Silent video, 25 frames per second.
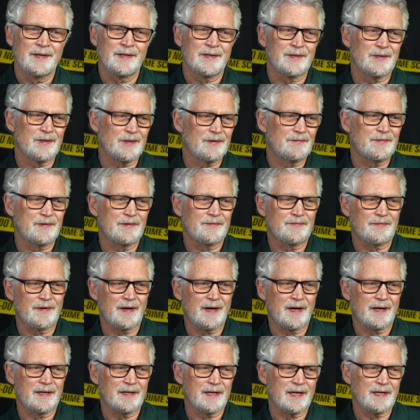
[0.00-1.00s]
If you
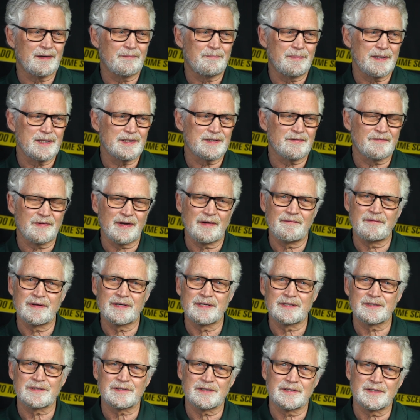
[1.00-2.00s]
find a piece of
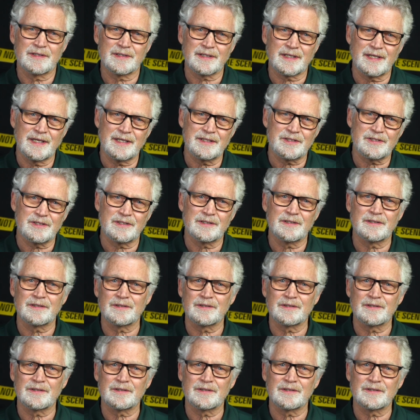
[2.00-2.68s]
evidence in the kitchen,